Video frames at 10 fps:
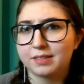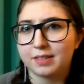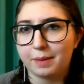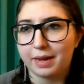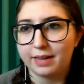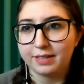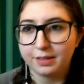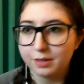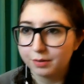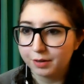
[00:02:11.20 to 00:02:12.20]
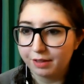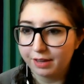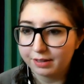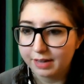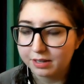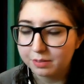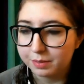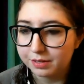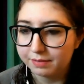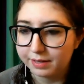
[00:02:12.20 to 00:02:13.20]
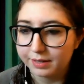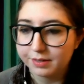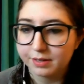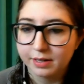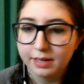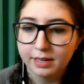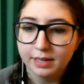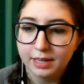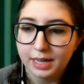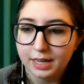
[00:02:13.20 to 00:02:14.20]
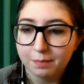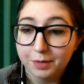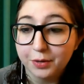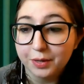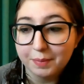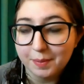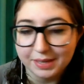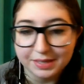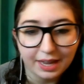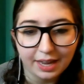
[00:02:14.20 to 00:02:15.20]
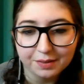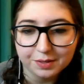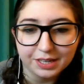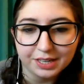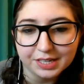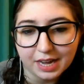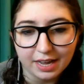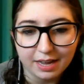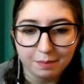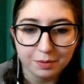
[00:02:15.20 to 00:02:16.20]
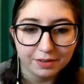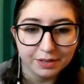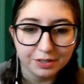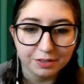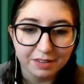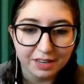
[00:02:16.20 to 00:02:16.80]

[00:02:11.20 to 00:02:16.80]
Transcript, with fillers: some ads. I don't know the exact specifics. Um, no commitments. Cancel anytime. Professional yeah.